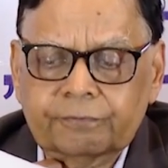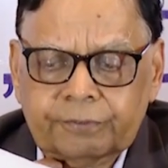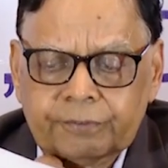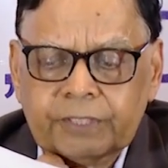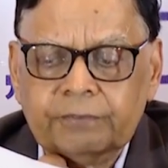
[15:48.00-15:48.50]

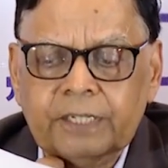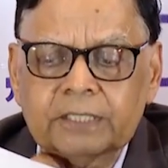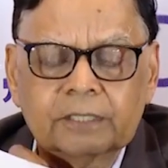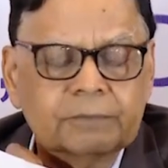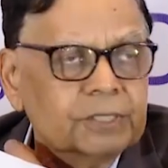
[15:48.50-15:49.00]
15th
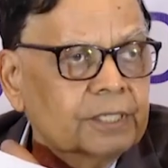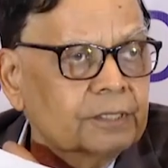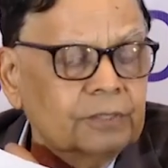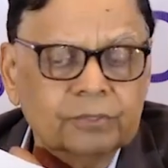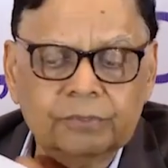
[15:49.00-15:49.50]
Finance Commission
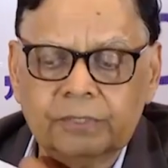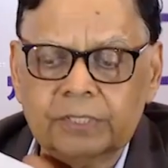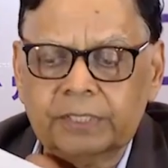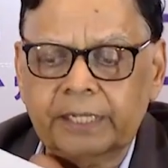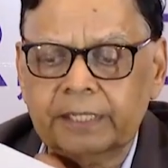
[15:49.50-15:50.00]
had used
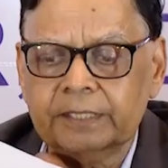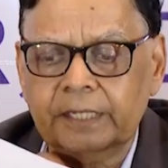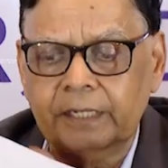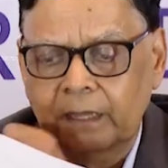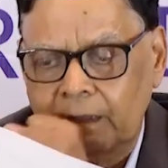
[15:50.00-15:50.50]
was tax
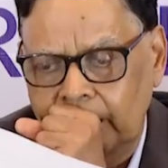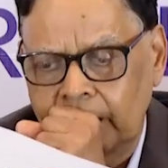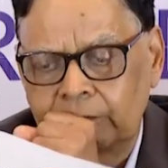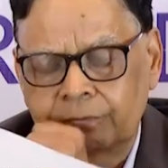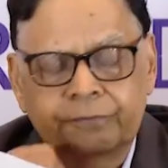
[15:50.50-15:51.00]
and
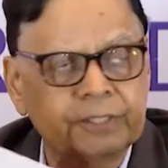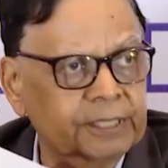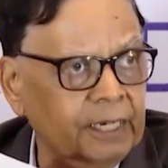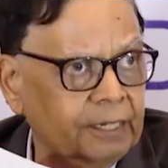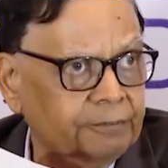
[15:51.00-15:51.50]

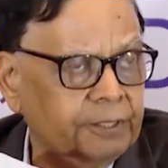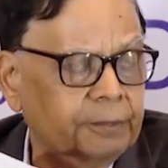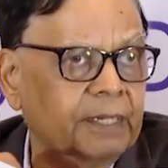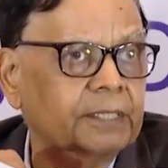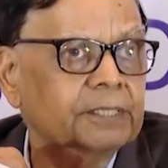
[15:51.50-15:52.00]
fiscal
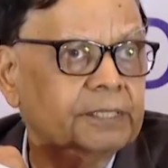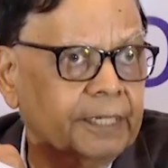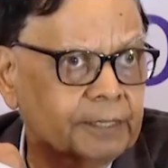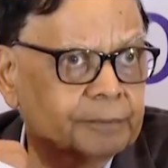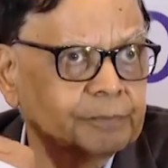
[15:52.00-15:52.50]
effort by the
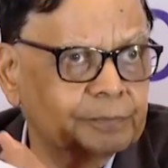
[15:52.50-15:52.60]
state.